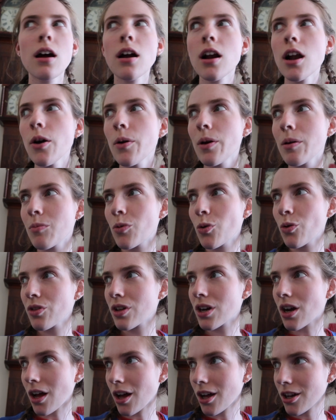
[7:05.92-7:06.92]
Probably more
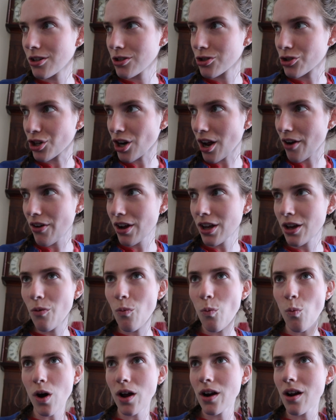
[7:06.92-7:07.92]
than 100. I
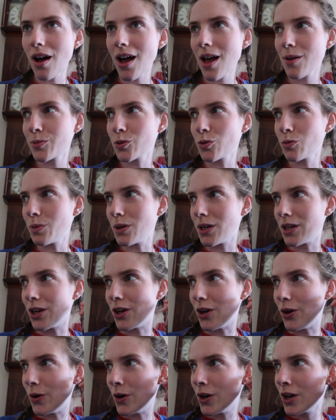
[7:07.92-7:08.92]
reckon one eyeball
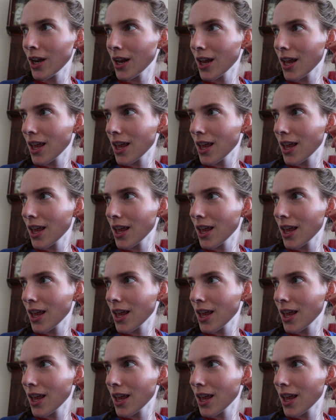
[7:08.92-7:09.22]
balloon,